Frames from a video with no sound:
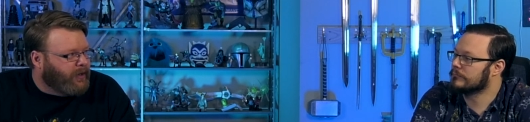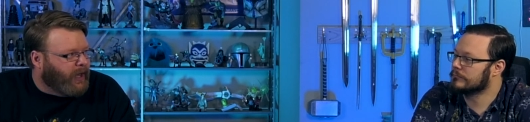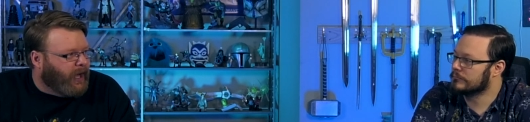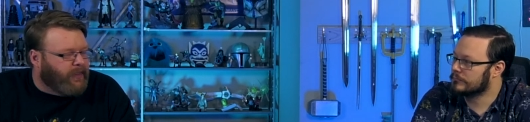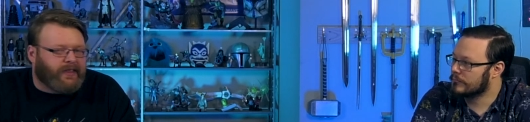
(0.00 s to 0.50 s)

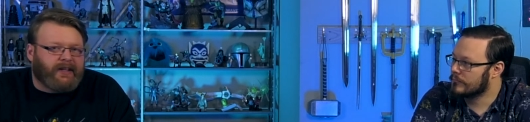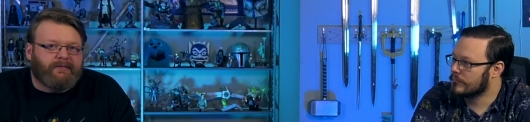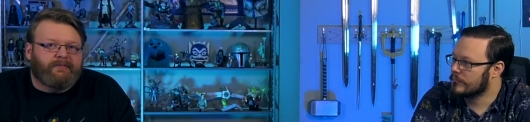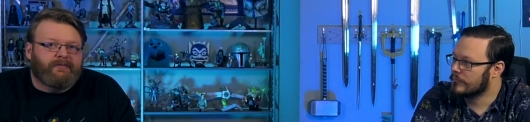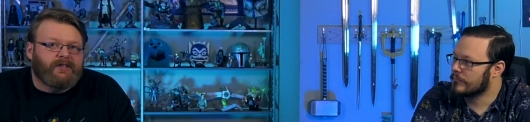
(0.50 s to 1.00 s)
Speaker 1: uh,
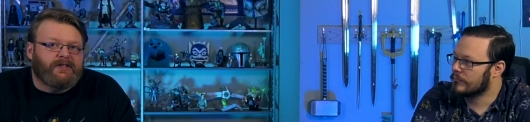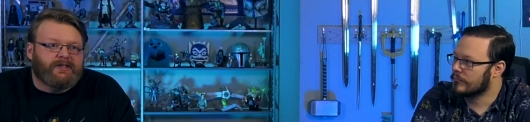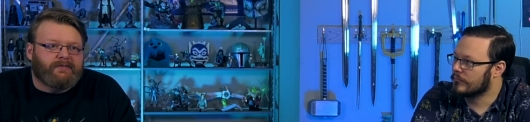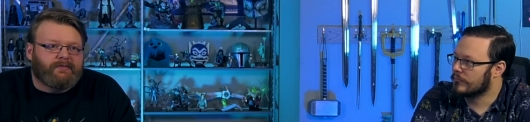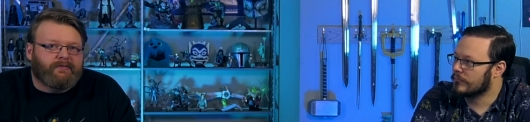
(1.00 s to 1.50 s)
than
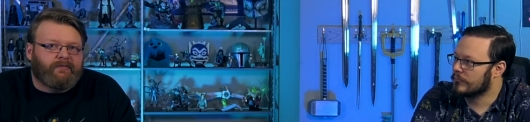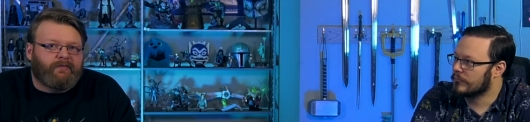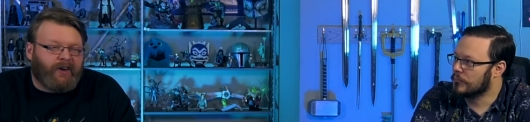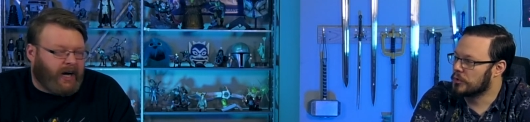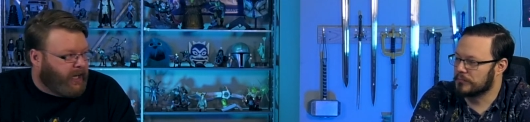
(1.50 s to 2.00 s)
season
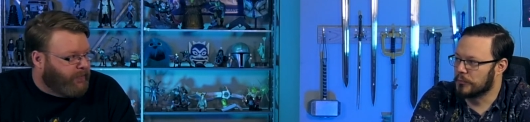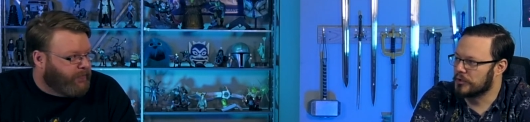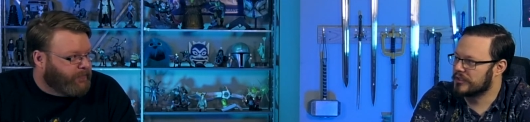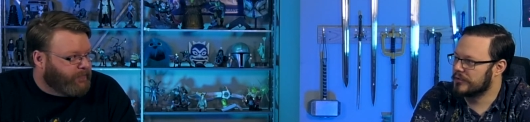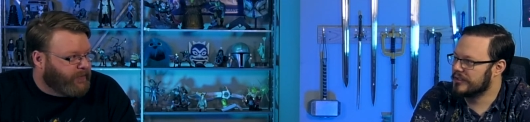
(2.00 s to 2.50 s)
five. More,
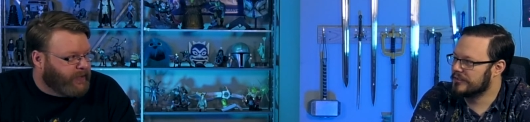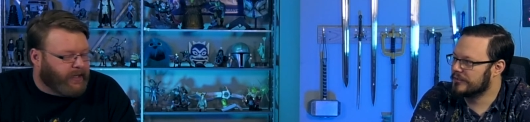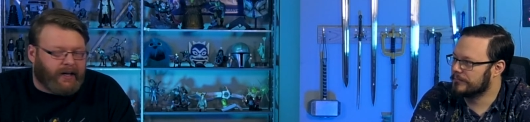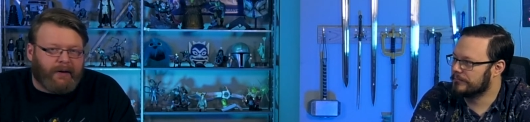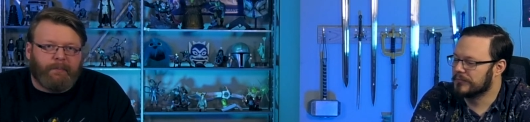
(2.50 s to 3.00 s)
more serious.
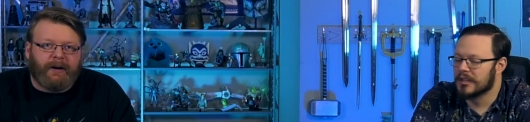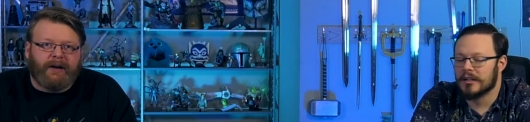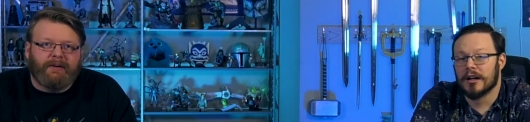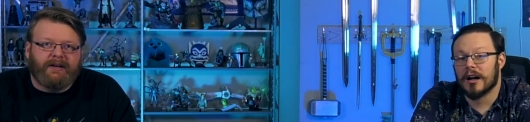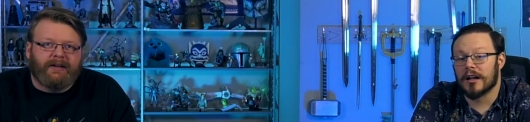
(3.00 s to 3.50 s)
Yeah,
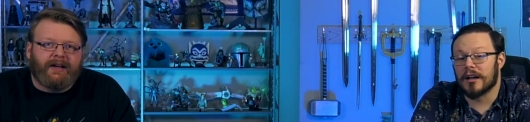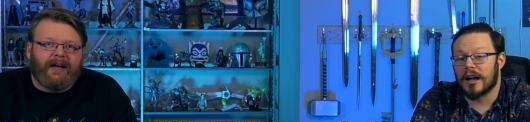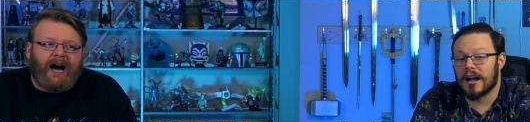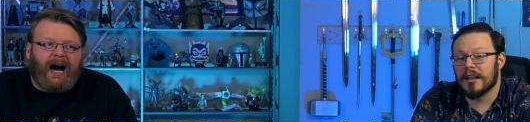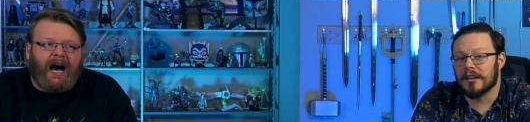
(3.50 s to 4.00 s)
but I mean,
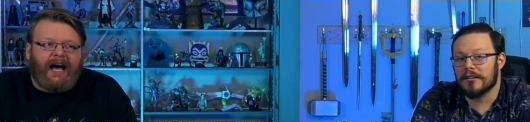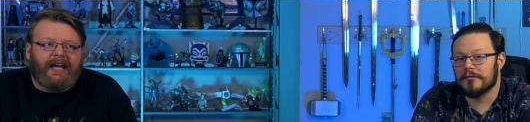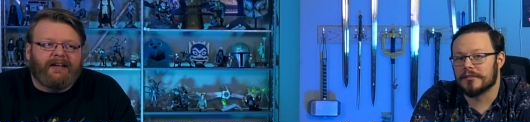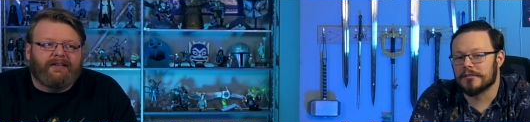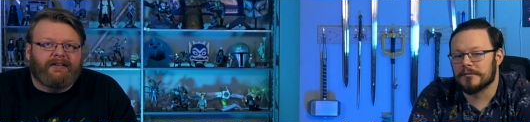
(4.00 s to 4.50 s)
I,
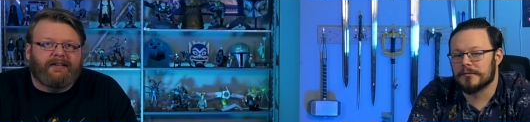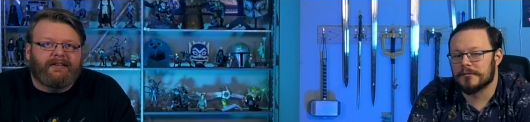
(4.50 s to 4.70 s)
I